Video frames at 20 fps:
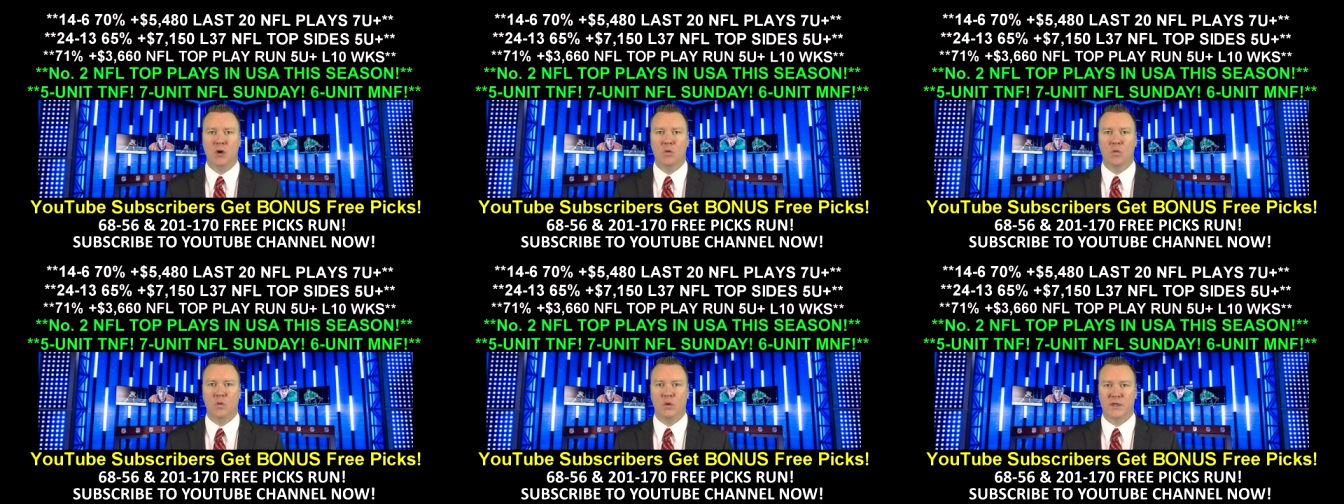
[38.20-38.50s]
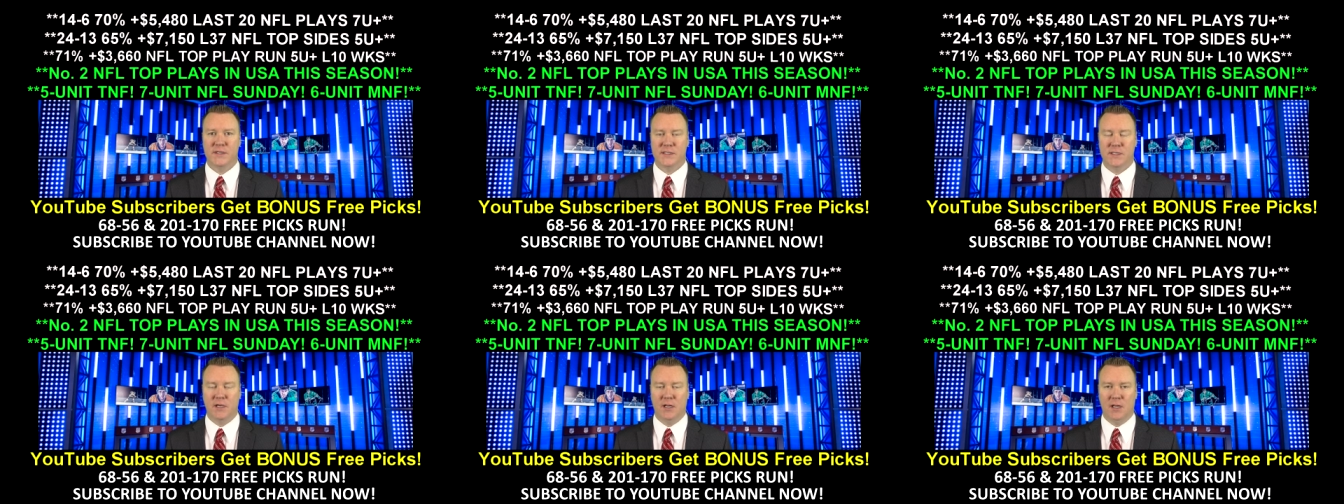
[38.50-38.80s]

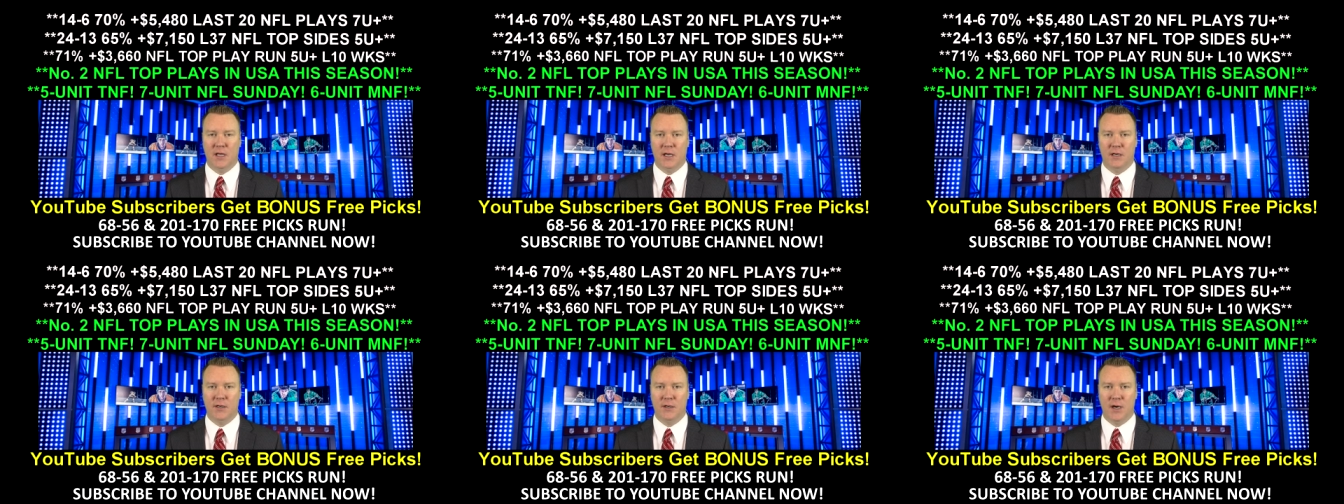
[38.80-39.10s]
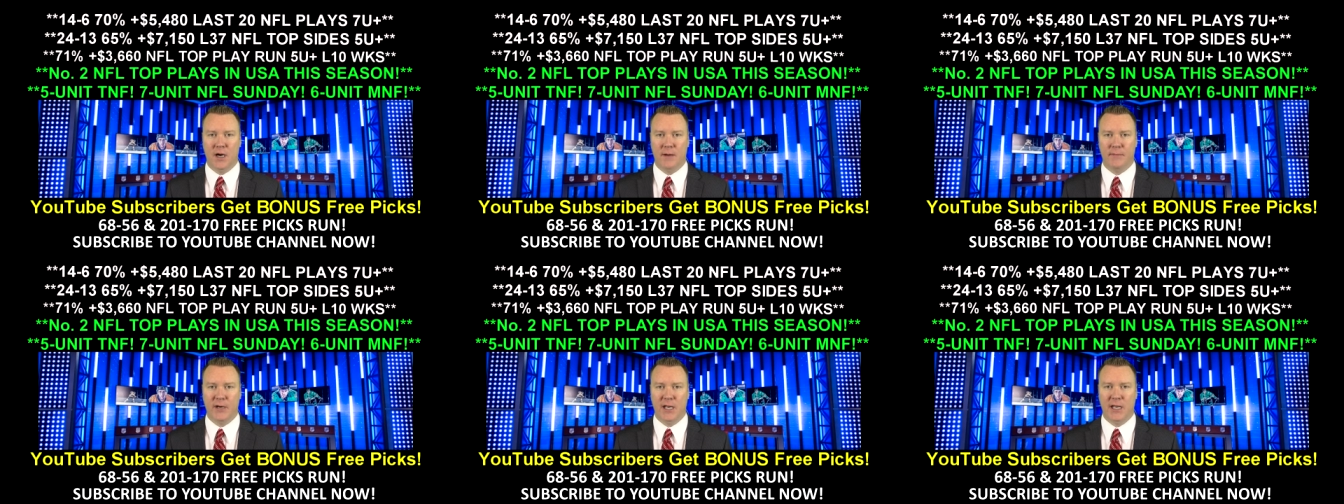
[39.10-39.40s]
We're still on a
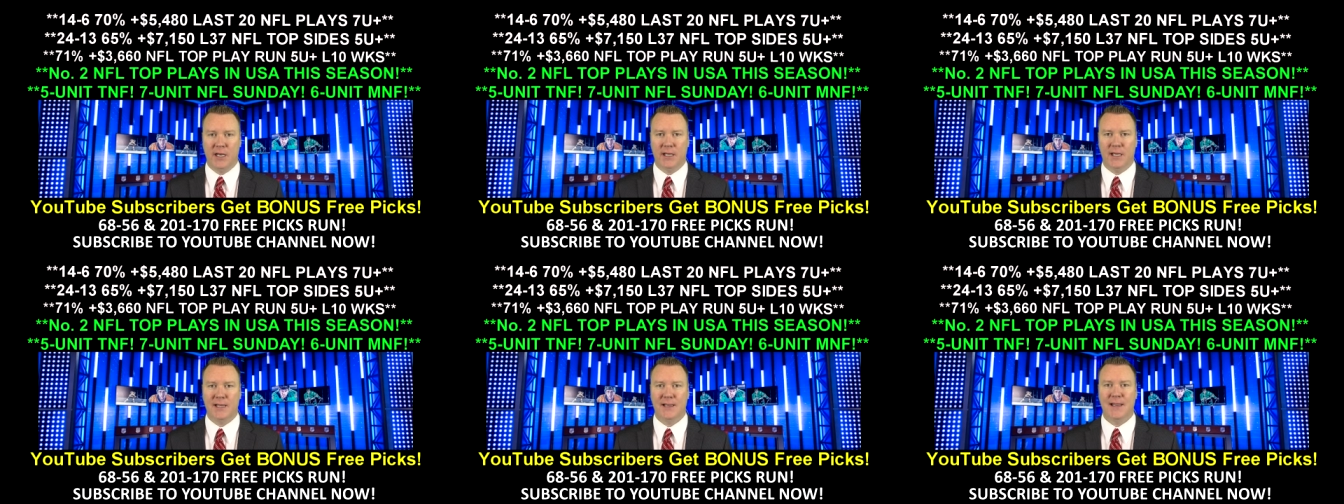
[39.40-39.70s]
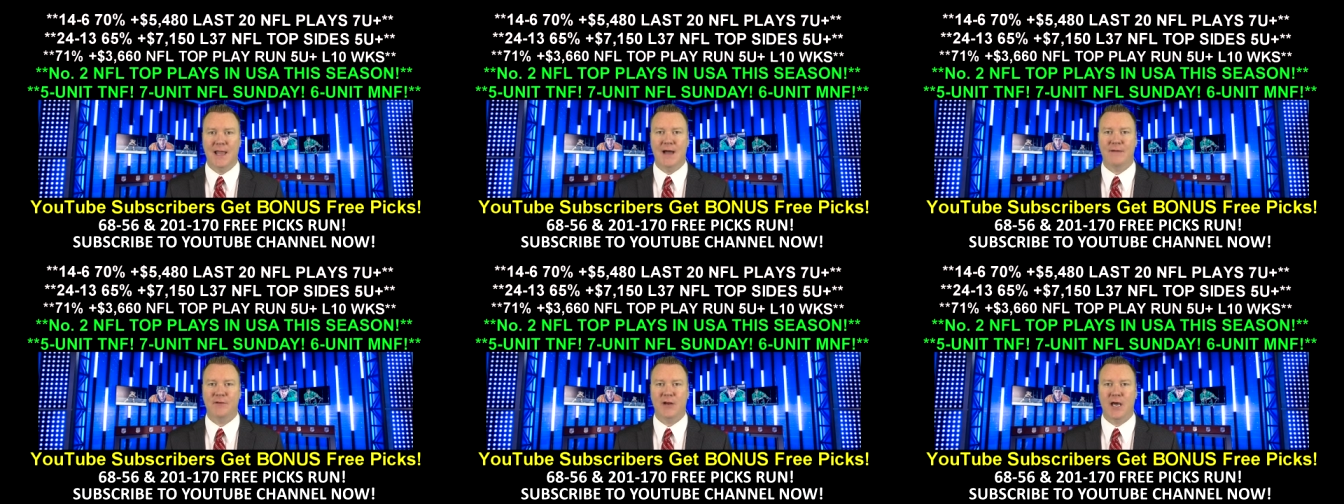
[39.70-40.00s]
dominating
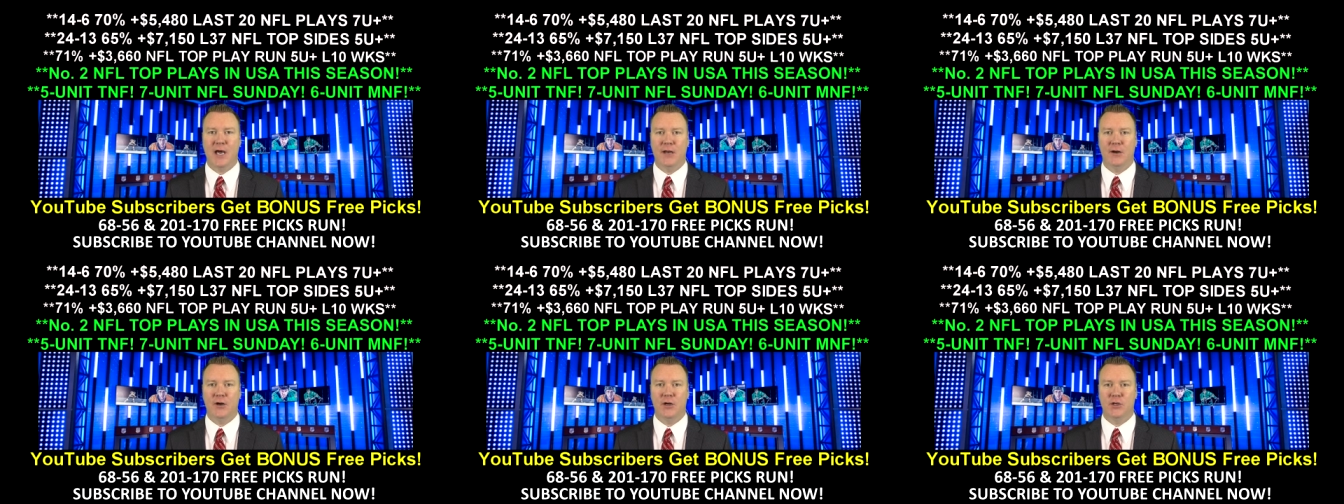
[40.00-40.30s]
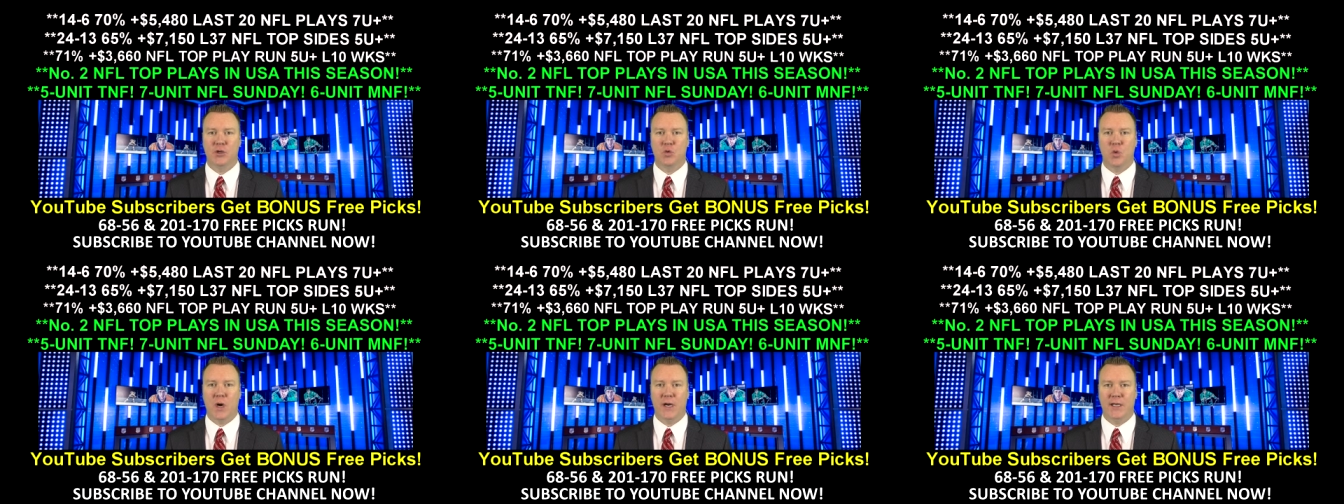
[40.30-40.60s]
eleven
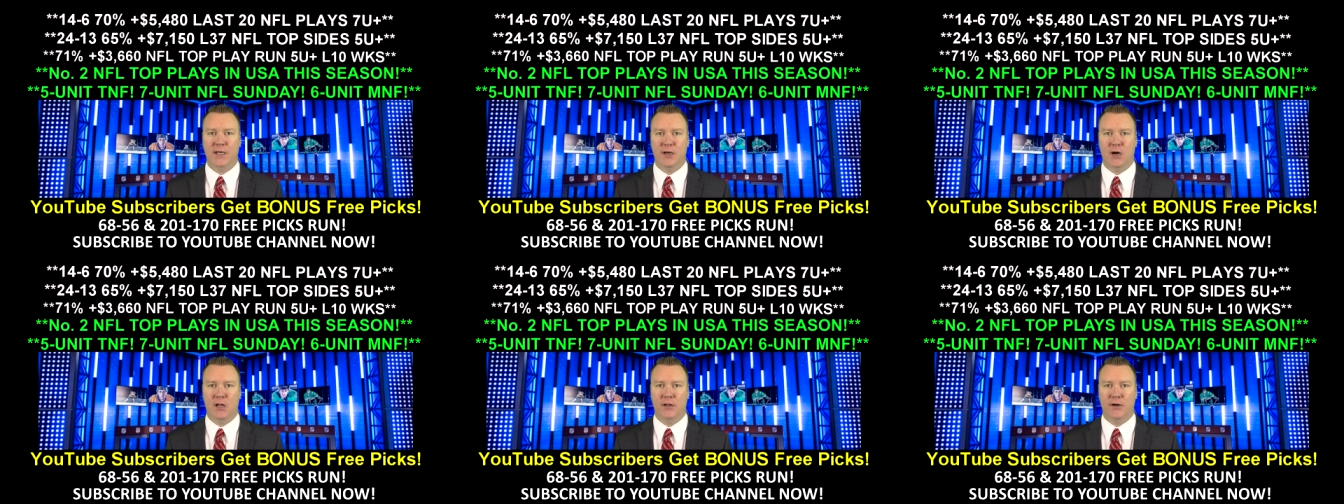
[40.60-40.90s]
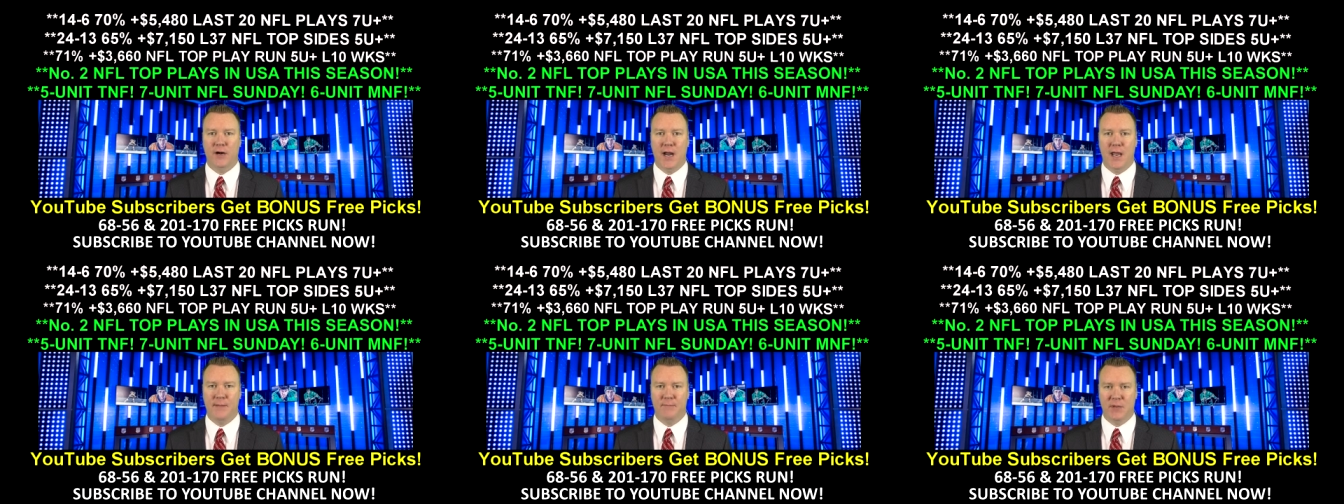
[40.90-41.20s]
hundred twenty
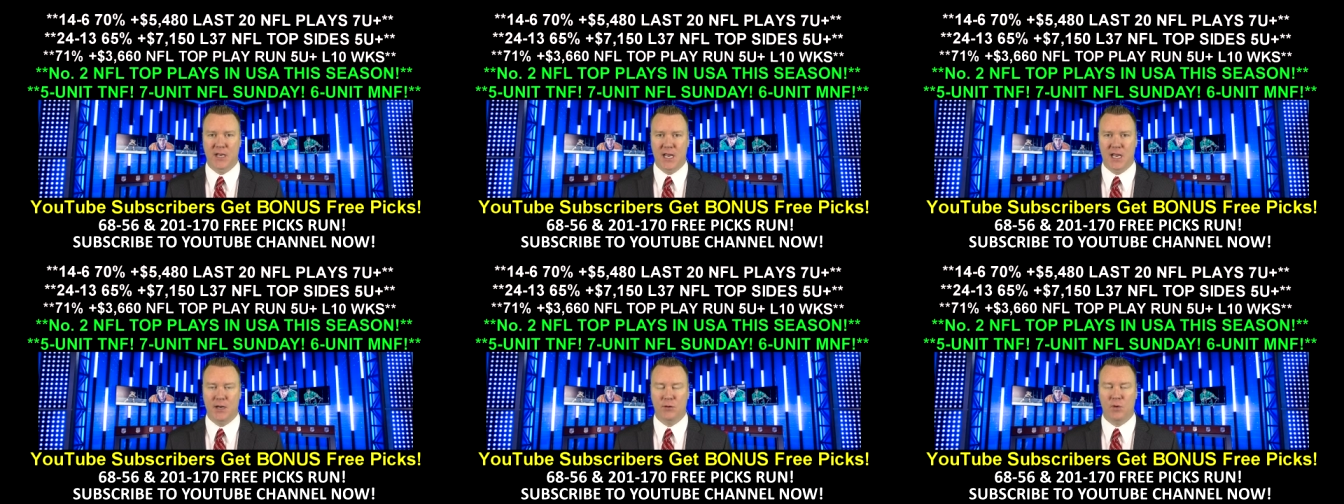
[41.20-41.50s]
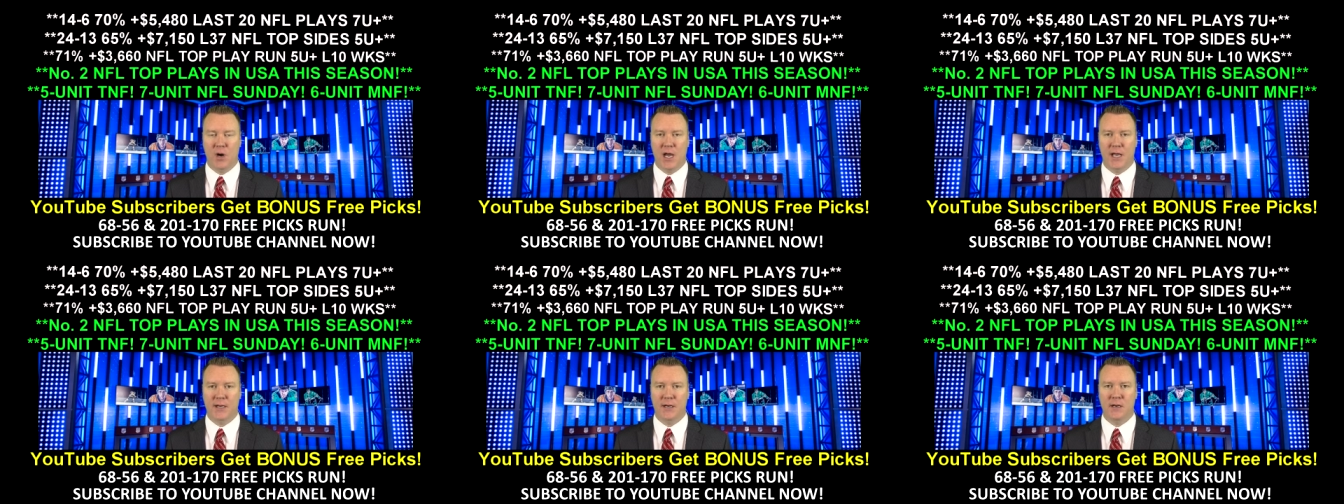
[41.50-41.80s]
dollar N B A
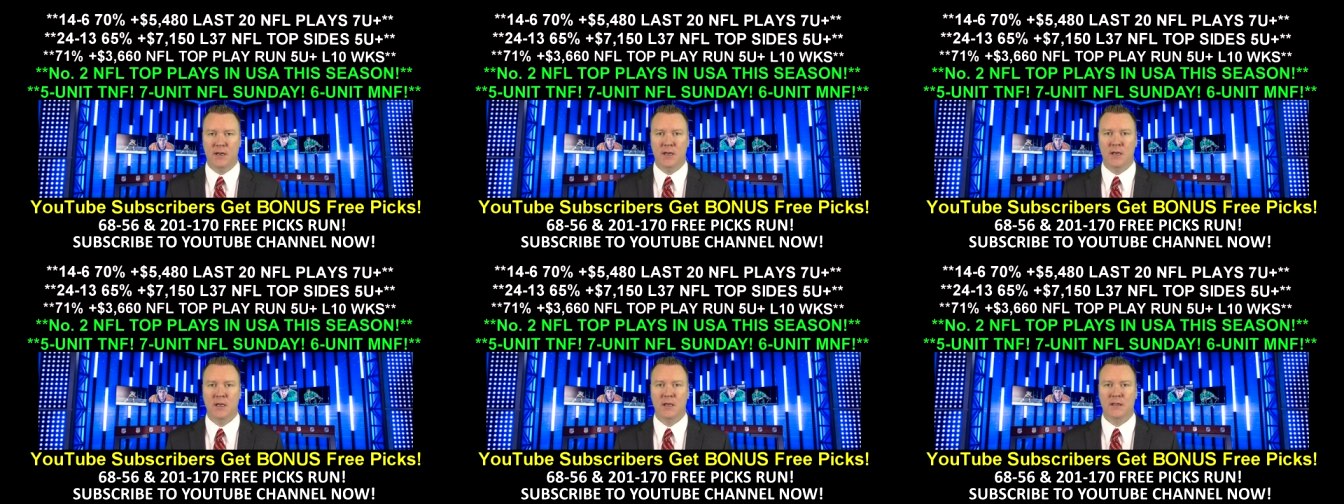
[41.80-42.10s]
run.